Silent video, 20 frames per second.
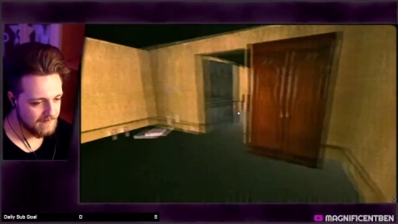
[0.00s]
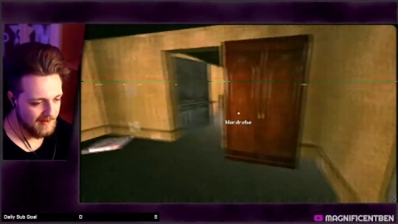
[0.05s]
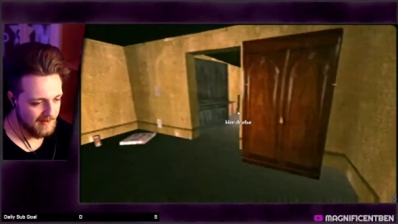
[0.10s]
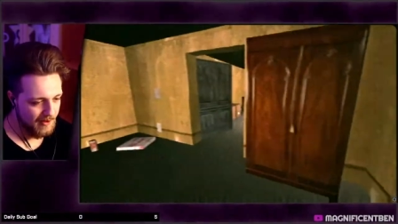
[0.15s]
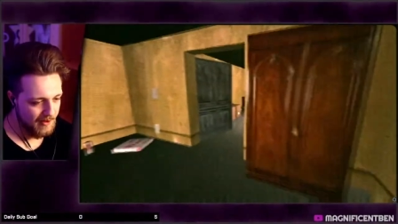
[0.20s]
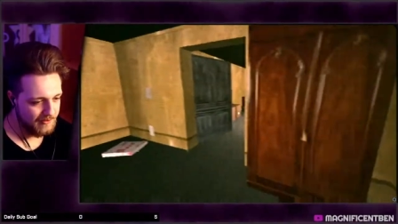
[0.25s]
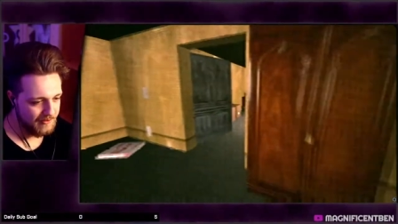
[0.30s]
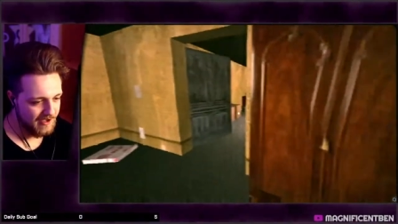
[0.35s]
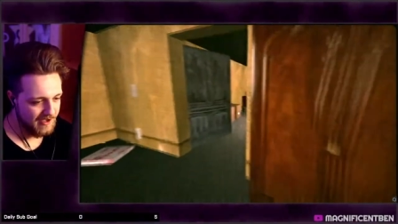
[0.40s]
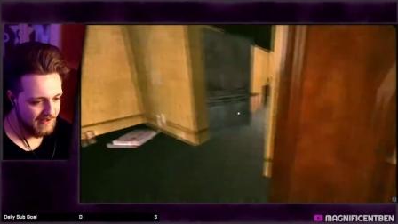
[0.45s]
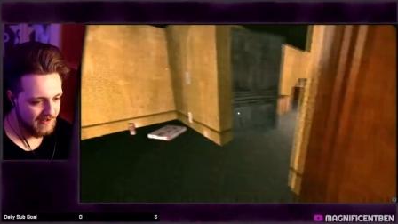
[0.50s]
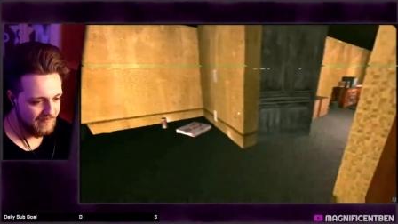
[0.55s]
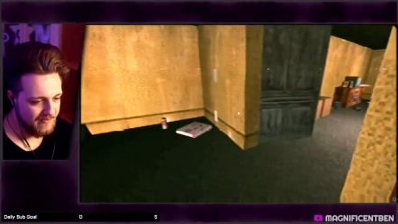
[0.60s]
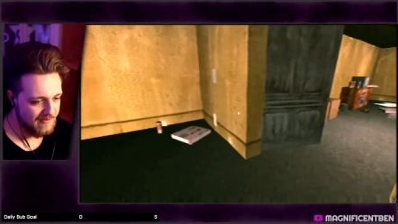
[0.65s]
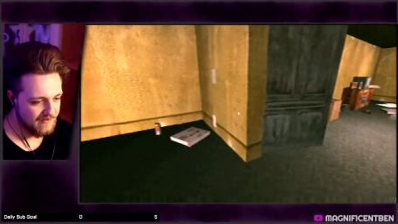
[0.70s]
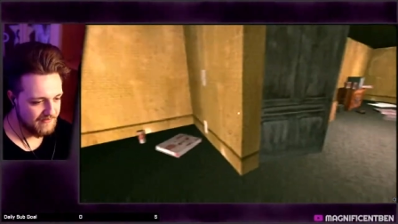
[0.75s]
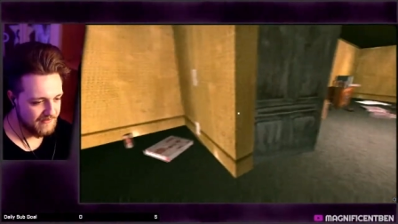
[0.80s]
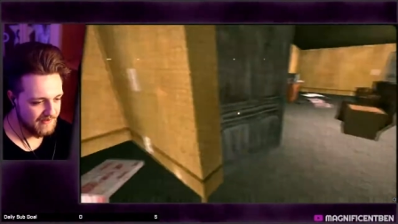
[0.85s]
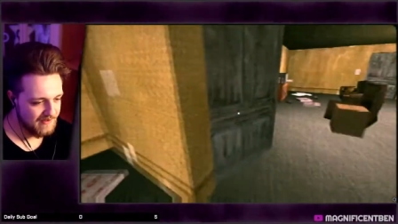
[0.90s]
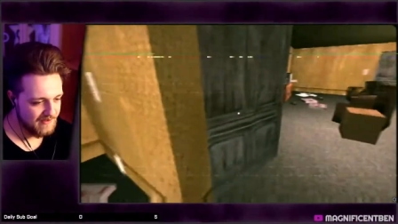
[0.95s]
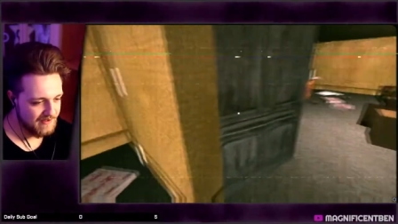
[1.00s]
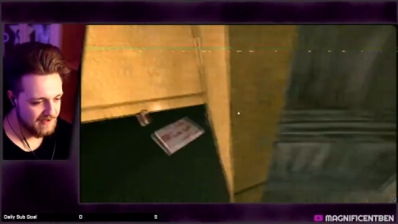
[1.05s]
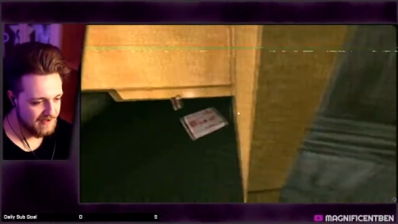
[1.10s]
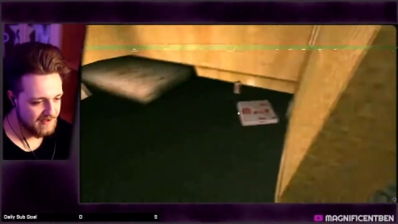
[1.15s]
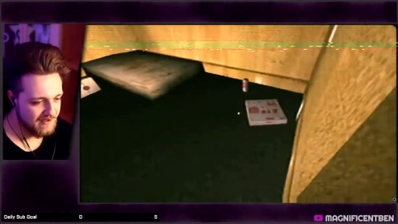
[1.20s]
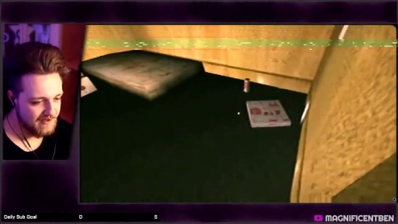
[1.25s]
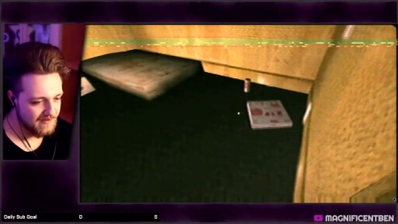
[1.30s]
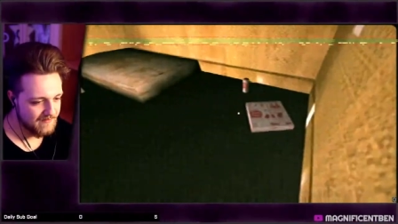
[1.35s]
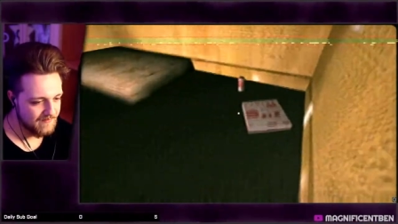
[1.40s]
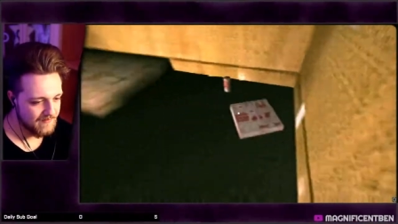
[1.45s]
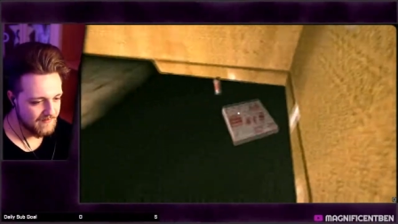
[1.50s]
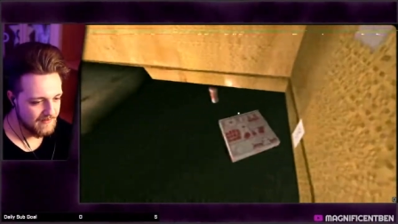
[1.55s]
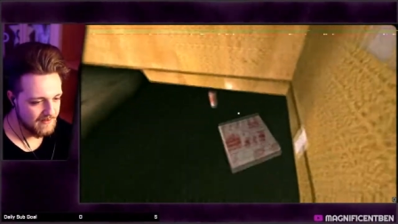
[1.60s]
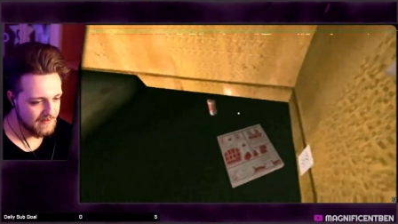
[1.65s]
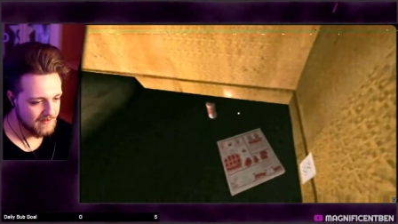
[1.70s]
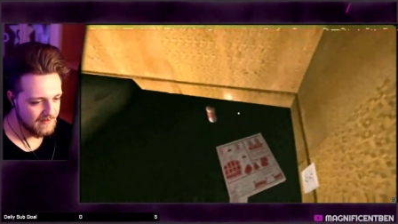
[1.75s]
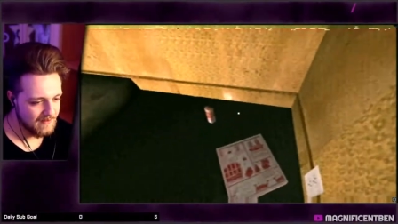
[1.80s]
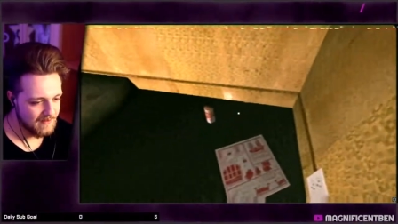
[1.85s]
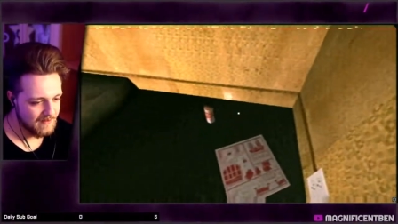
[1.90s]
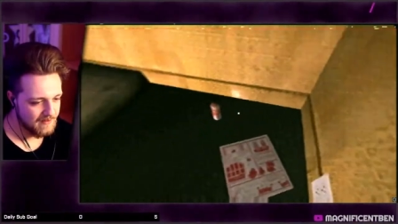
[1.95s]
Okay, I think um,
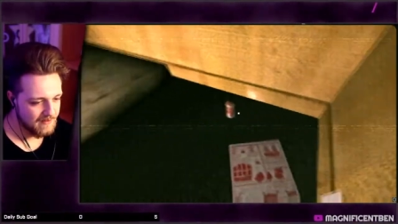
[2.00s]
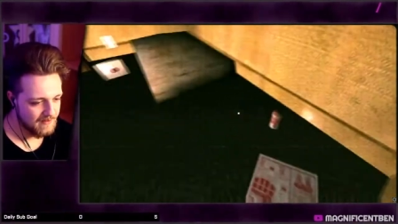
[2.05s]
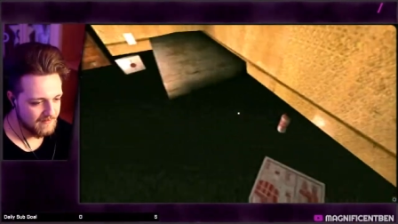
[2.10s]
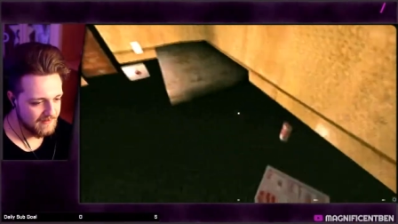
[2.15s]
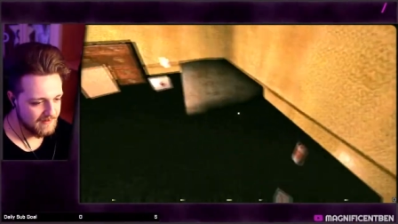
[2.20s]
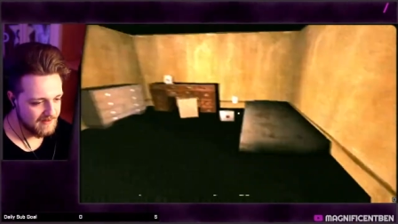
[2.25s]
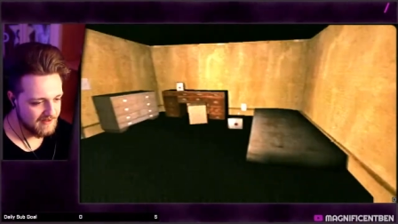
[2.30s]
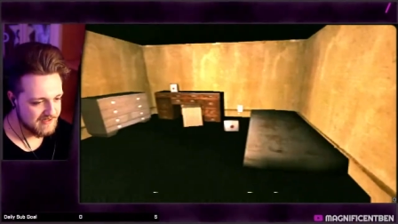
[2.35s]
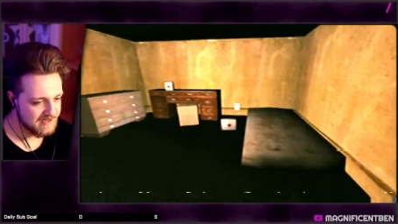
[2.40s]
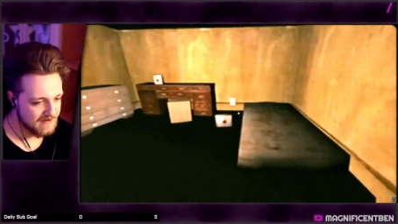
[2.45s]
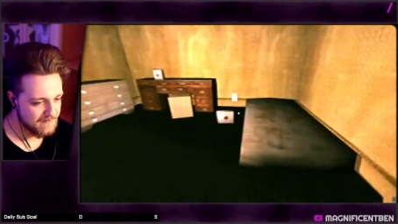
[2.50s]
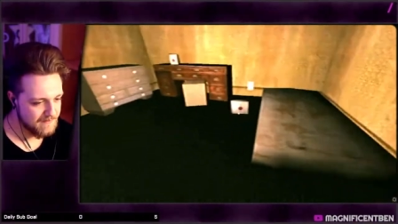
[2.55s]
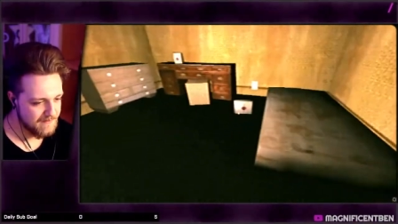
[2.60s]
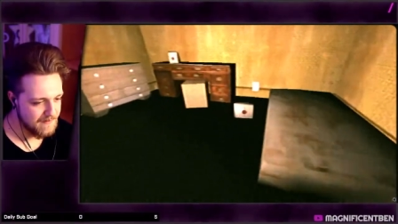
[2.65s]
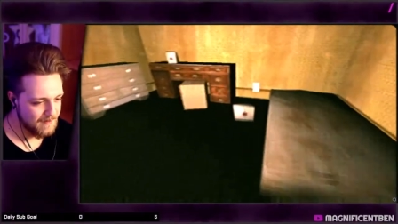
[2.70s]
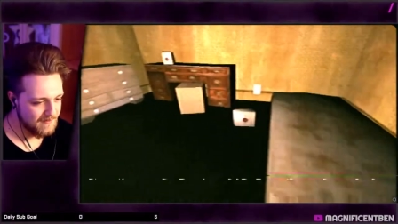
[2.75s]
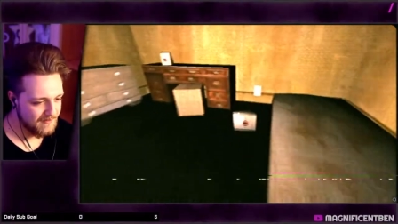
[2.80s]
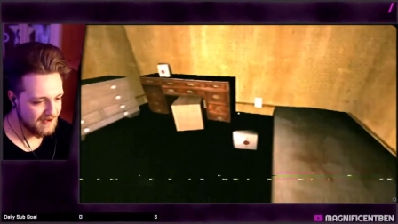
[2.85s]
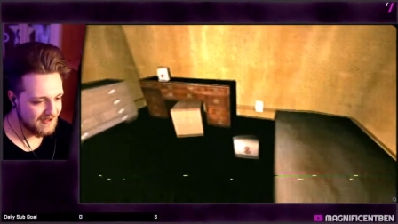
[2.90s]
I think that's everything we've